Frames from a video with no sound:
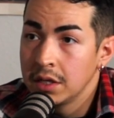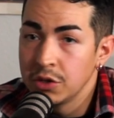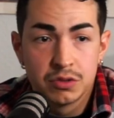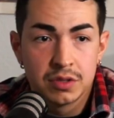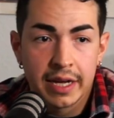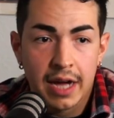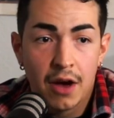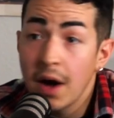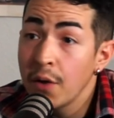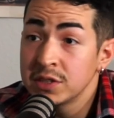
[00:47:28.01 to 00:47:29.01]
there was like I,
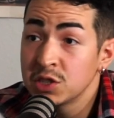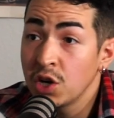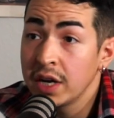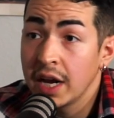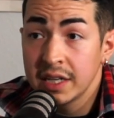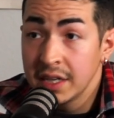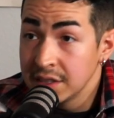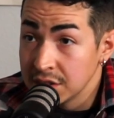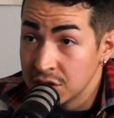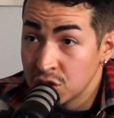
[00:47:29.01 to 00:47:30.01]
I would start, I'd get
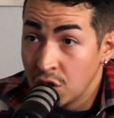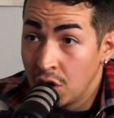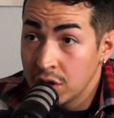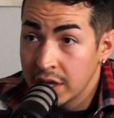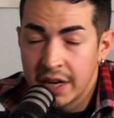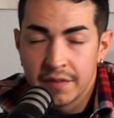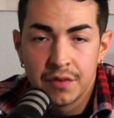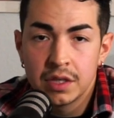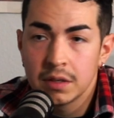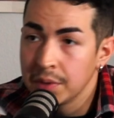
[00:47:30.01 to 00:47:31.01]
into a song, I'd have
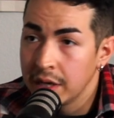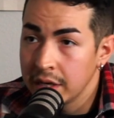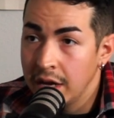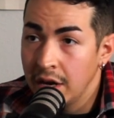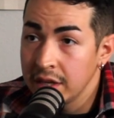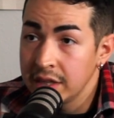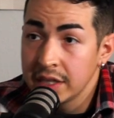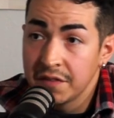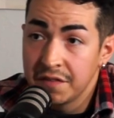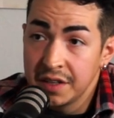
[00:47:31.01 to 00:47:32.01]
everything plotted out. I
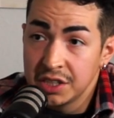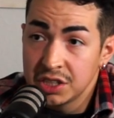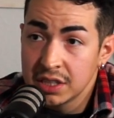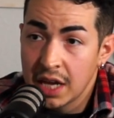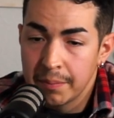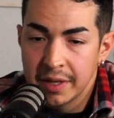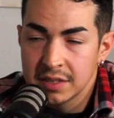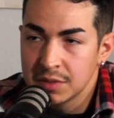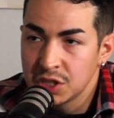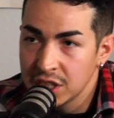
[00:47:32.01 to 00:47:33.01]
think I finish it, I'd make
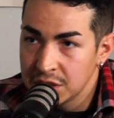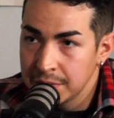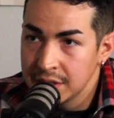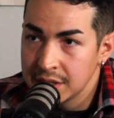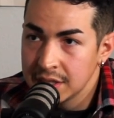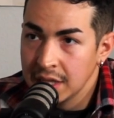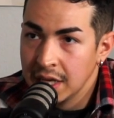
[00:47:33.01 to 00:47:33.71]
some adjustments